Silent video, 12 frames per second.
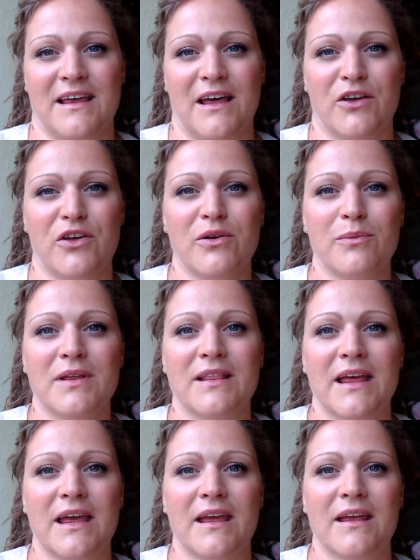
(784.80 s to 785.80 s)

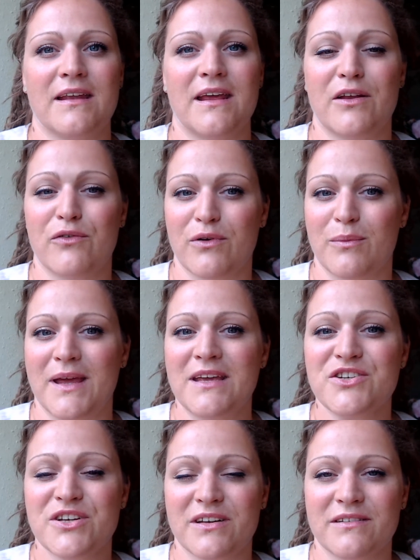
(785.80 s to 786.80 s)
accumulate
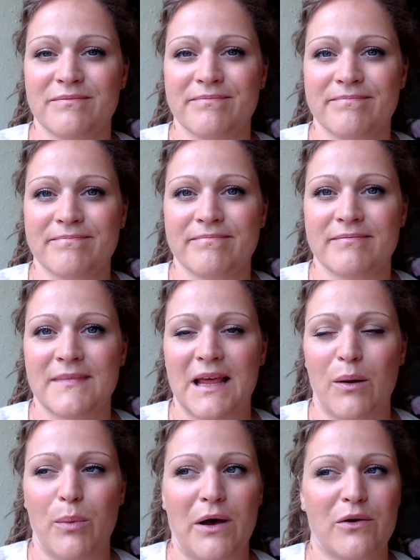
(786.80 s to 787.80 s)
information
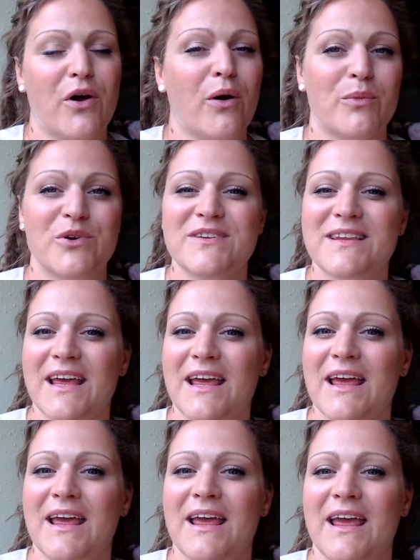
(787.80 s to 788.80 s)
about almost
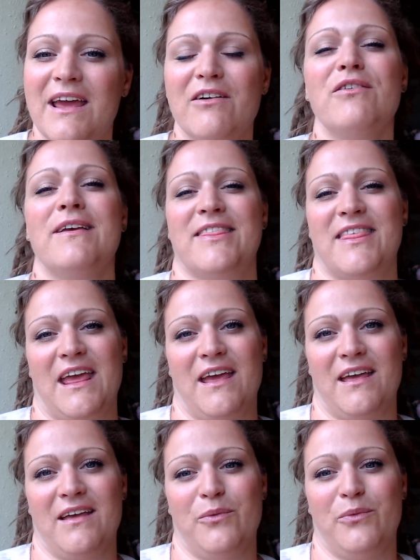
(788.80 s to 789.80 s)

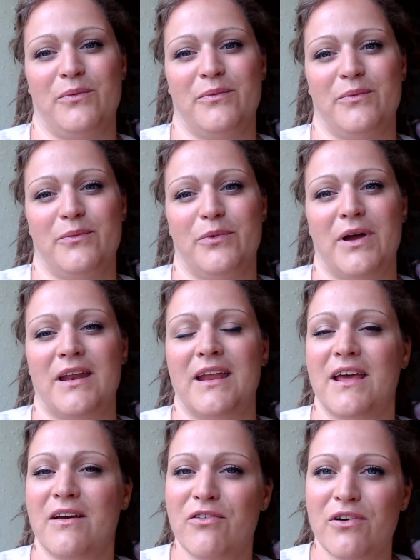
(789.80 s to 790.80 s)
everything
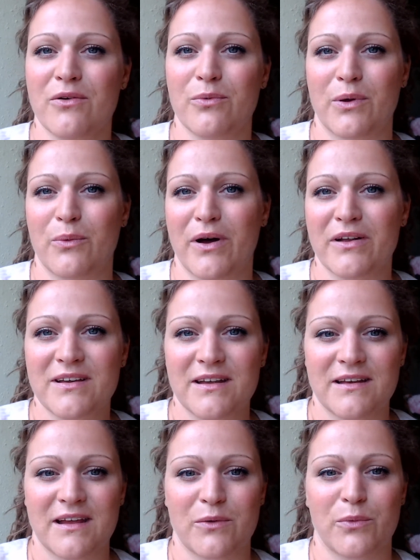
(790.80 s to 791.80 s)
whenever we want
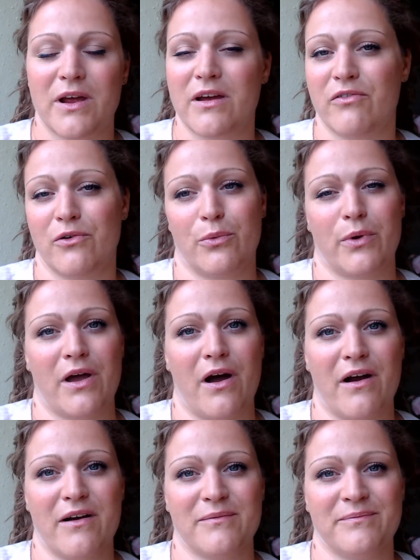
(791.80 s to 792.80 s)
it and wherever we are.